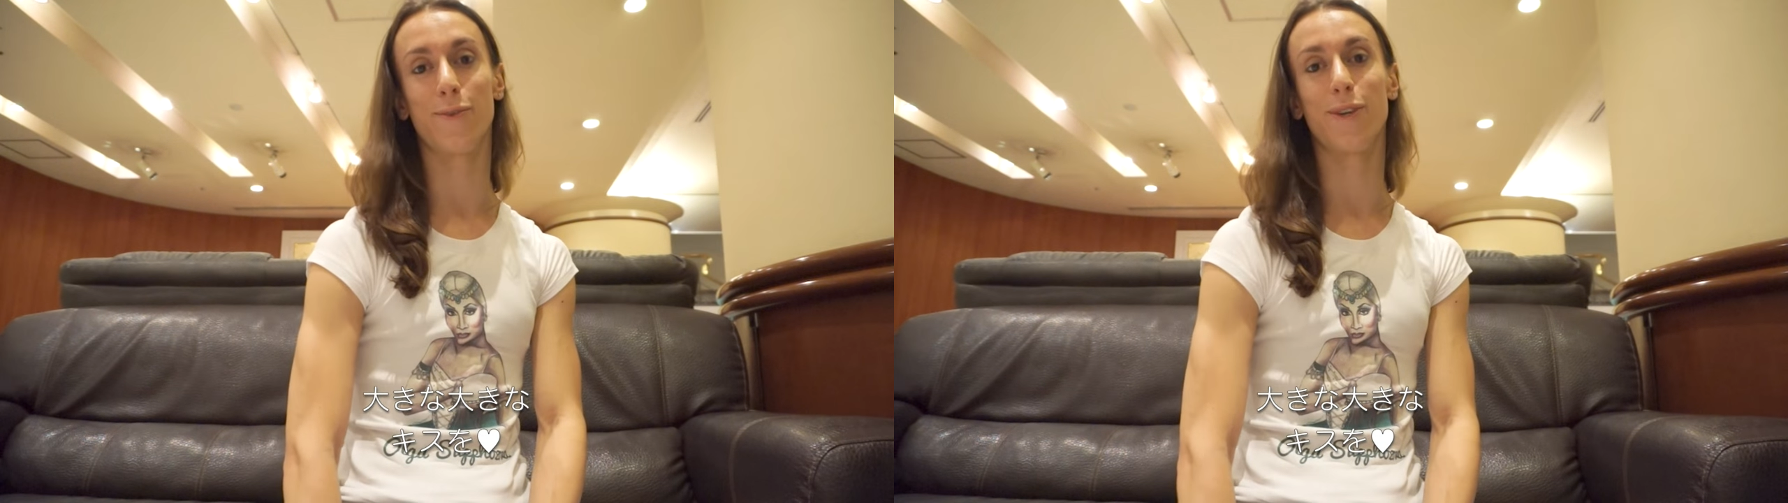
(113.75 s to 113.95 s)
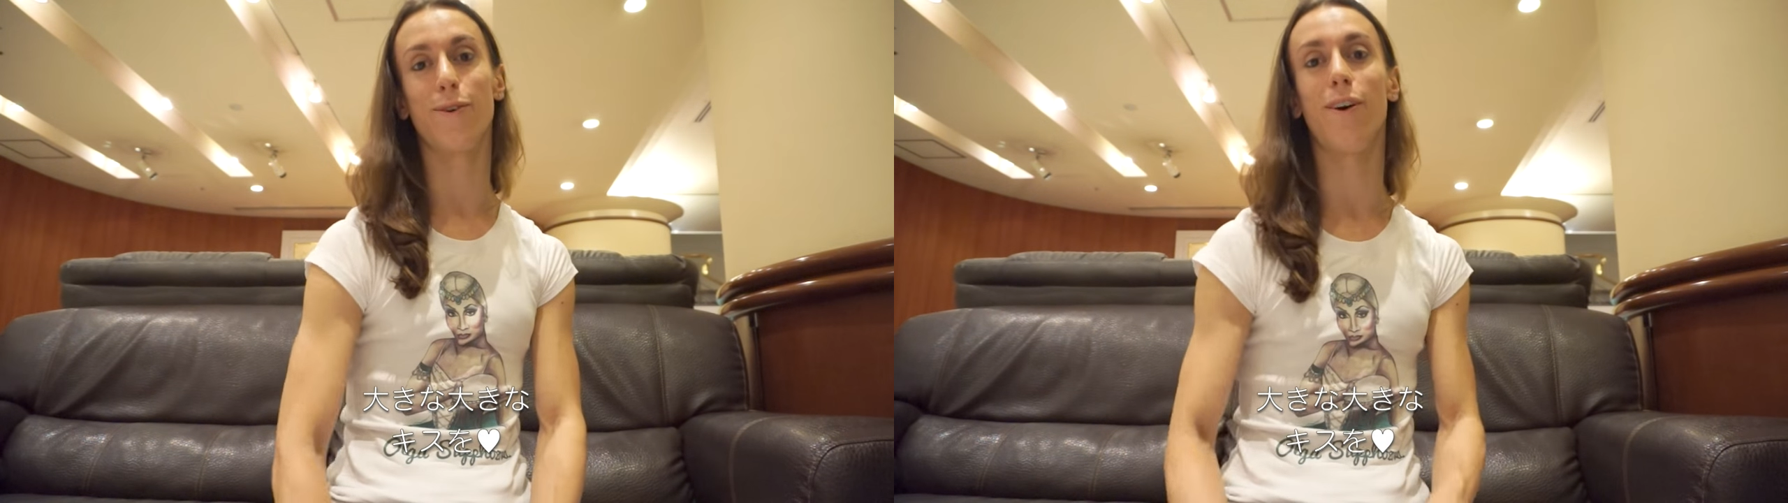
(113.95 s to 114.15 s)

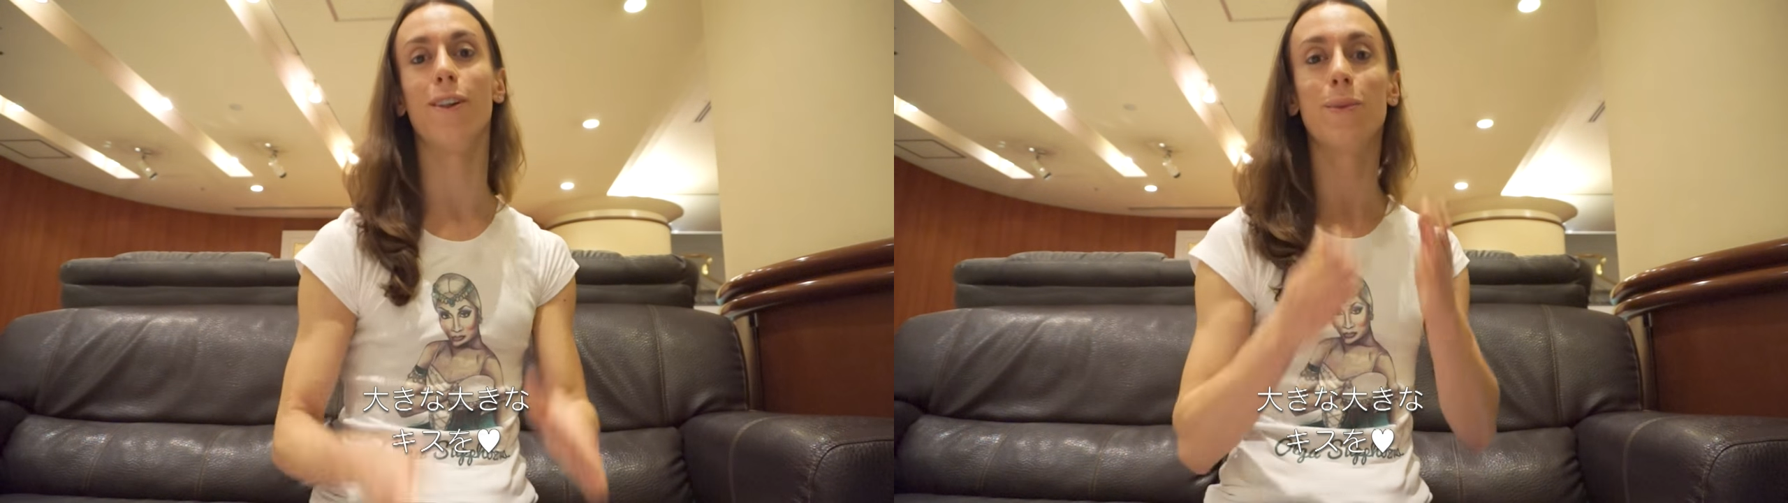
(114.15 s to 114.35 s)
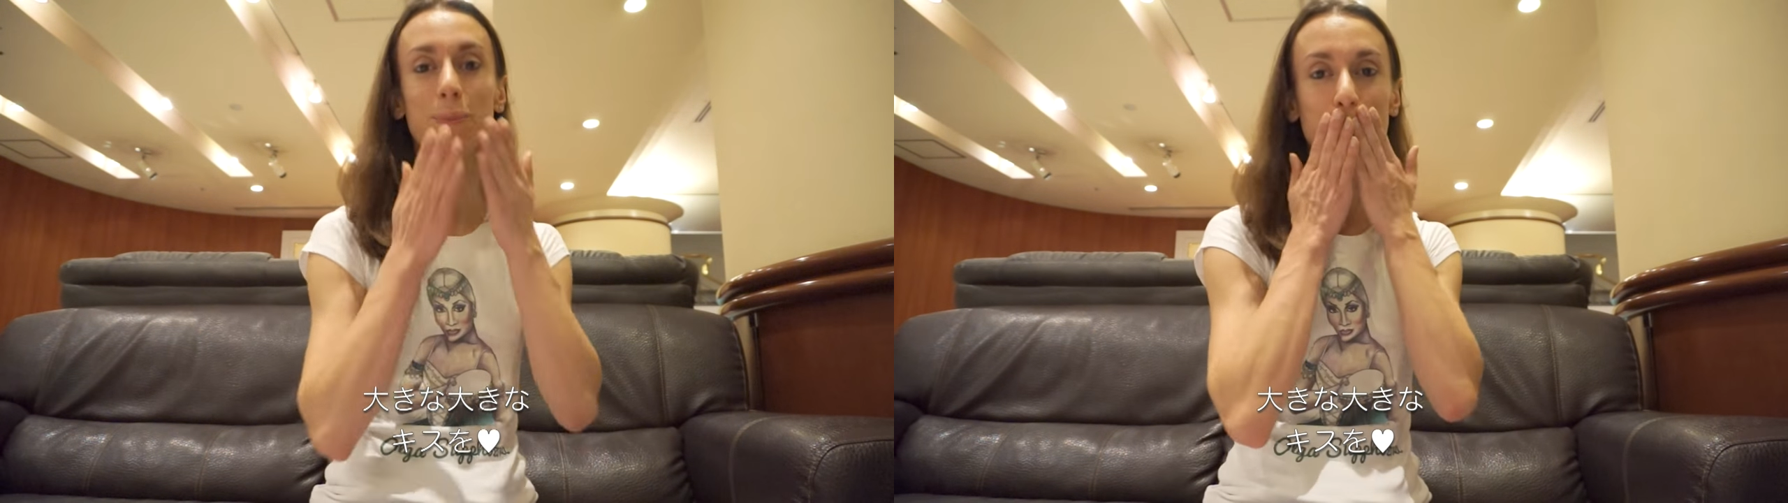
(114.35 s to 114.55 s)
to you all.